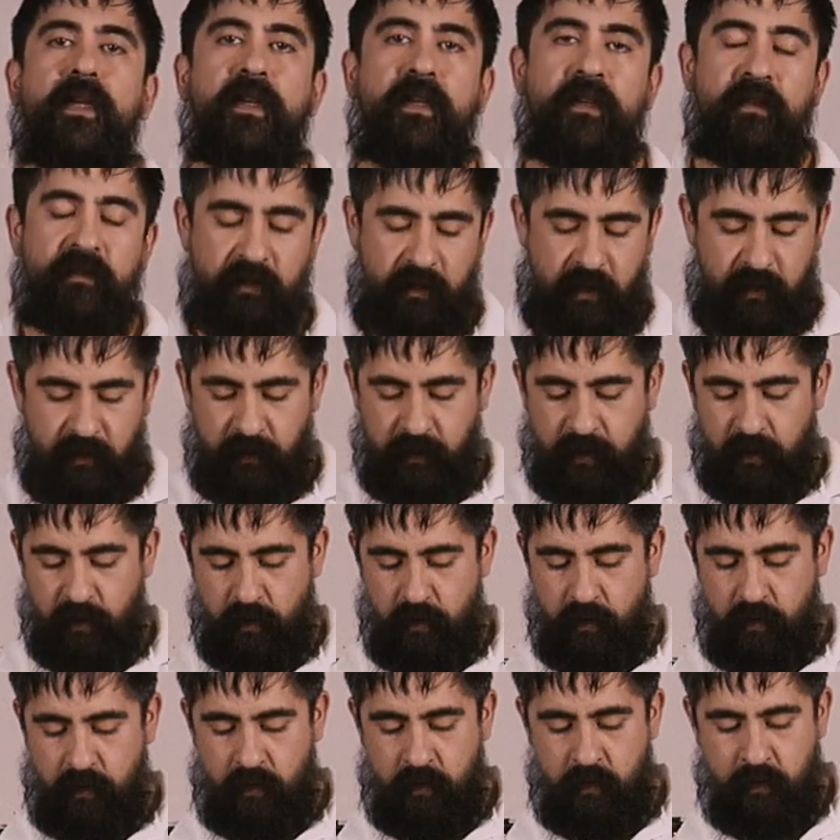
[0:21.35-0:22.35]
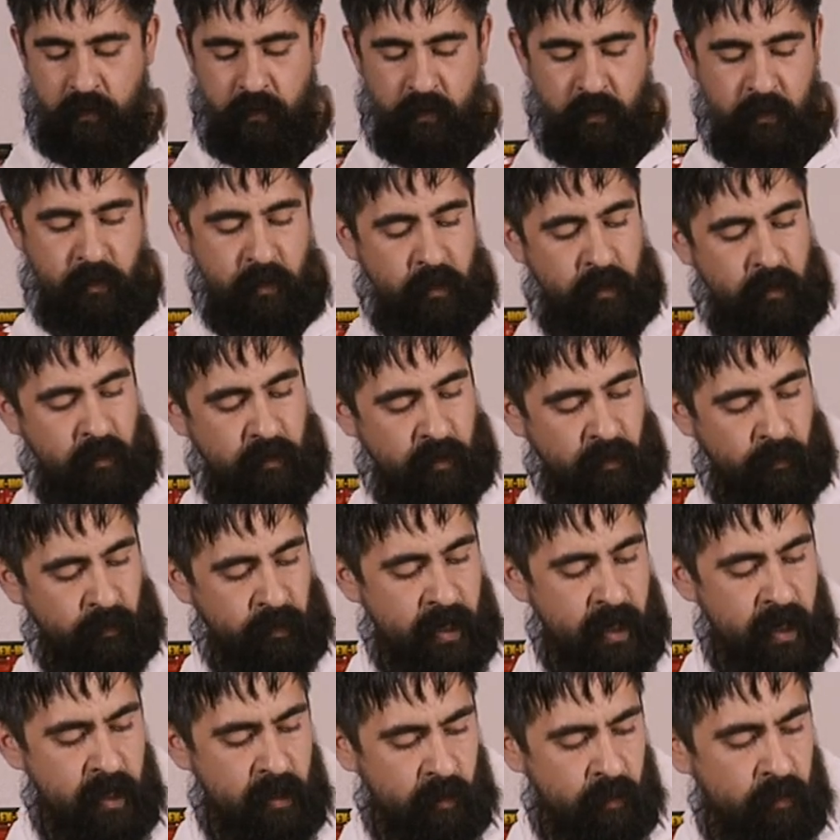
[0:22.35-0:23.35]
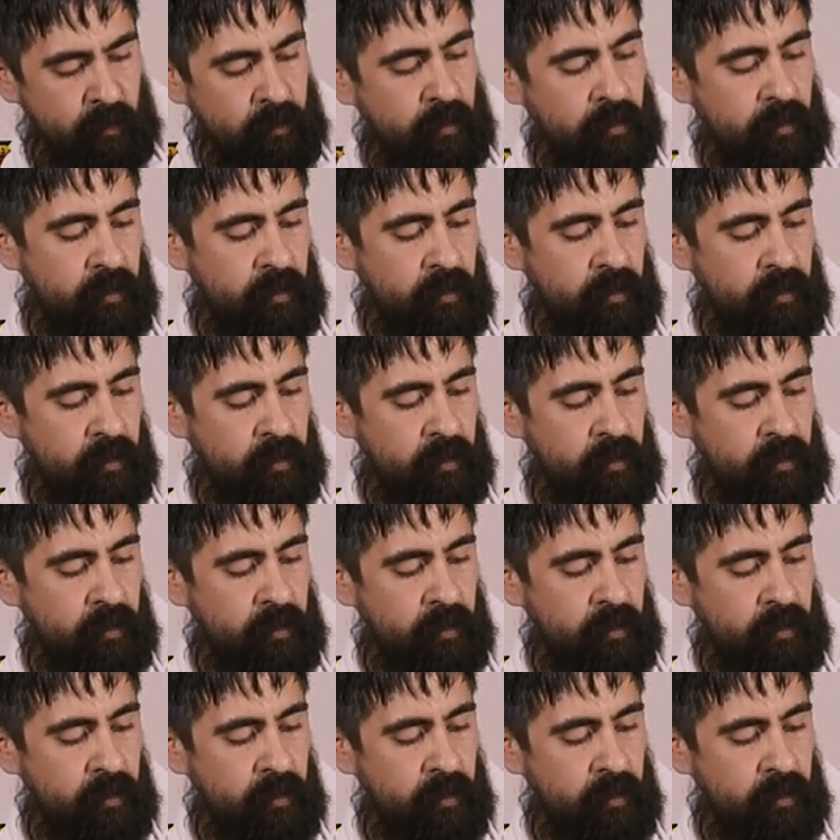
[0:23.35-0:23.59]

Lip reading: is clear. So now